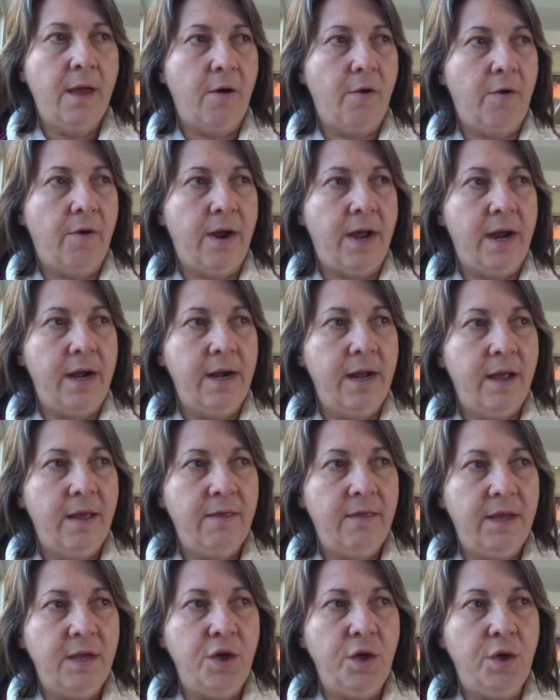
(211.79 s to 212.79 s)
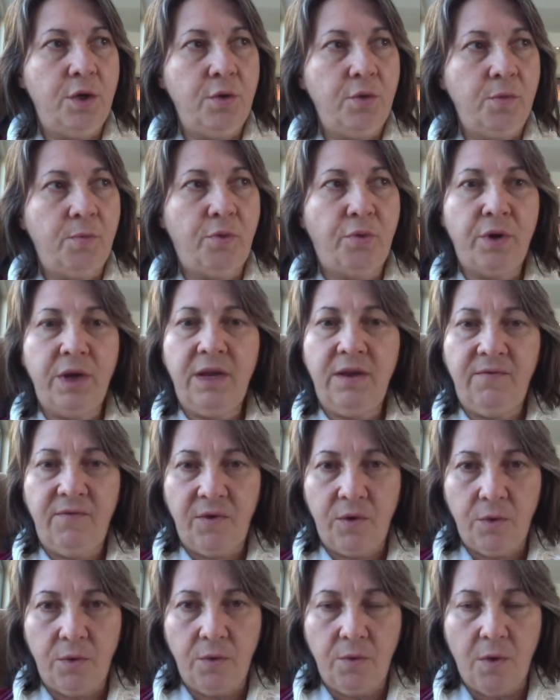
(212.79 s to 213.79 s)
All right, then you do a
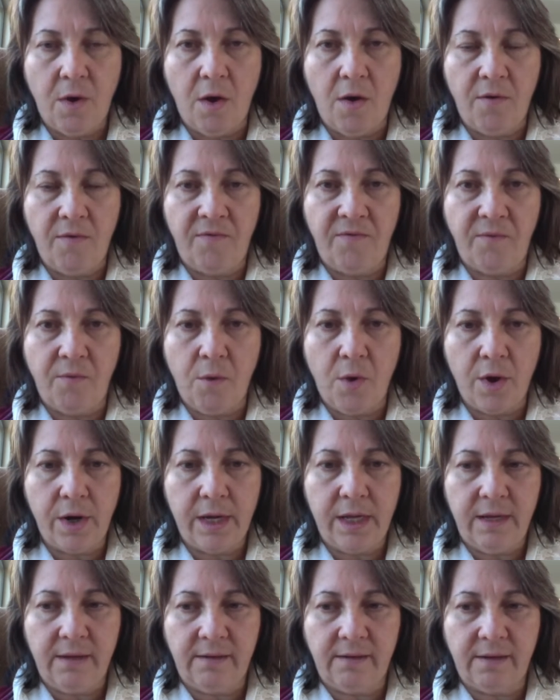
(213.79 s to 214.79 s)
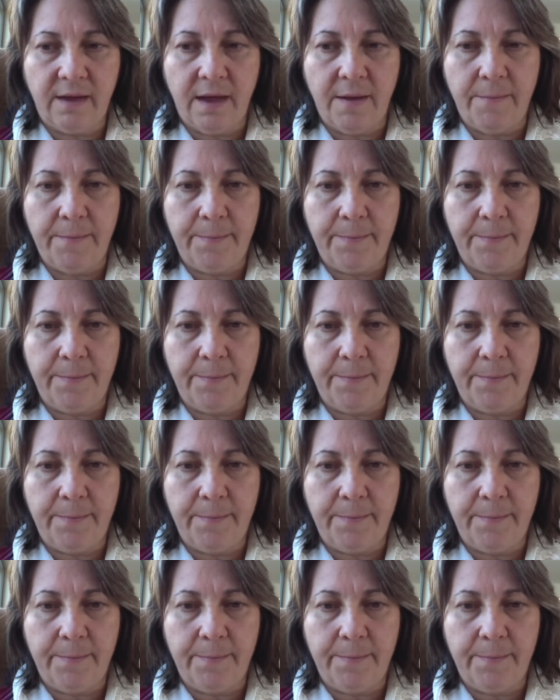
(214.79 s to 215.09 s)
preview of what is